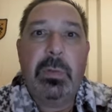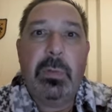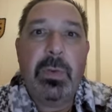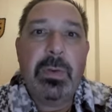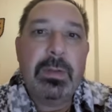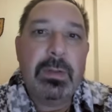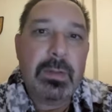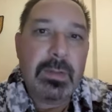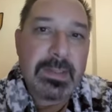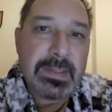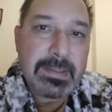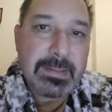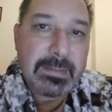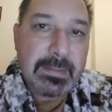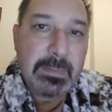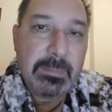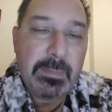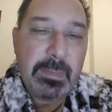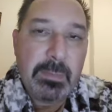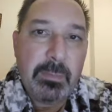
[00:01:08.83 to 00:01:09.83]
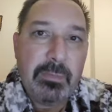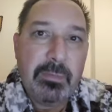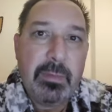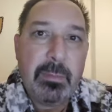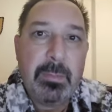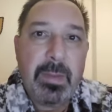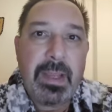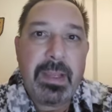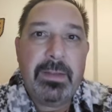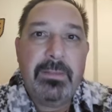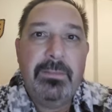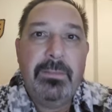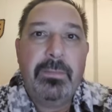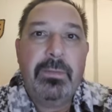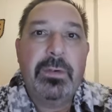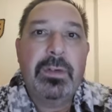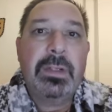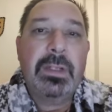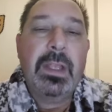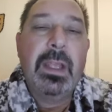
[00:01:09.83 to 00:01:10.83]
We will constantly be moving back and
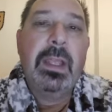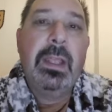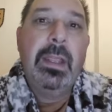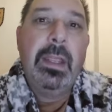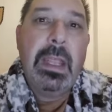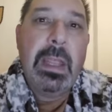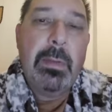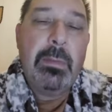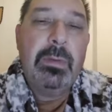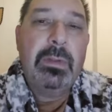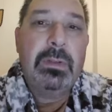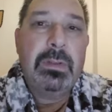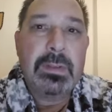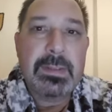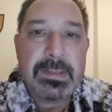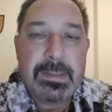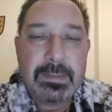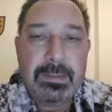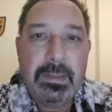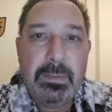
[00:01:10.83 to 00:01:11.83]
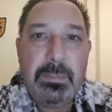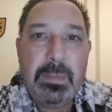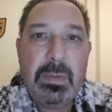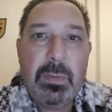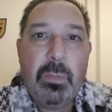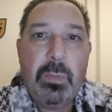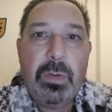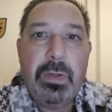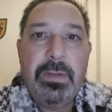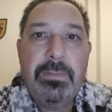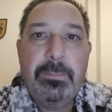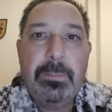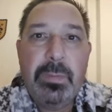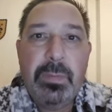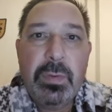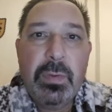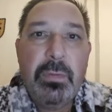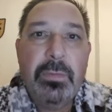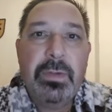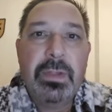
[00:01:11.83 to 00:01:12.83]
forth, and we'll constantly be
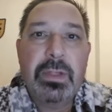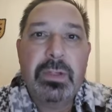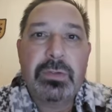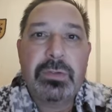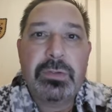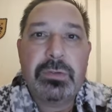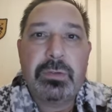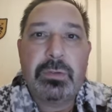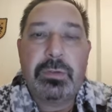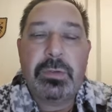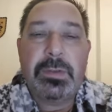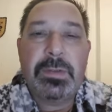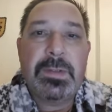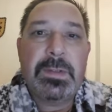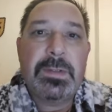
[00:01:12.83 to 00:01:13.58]
improving your stories.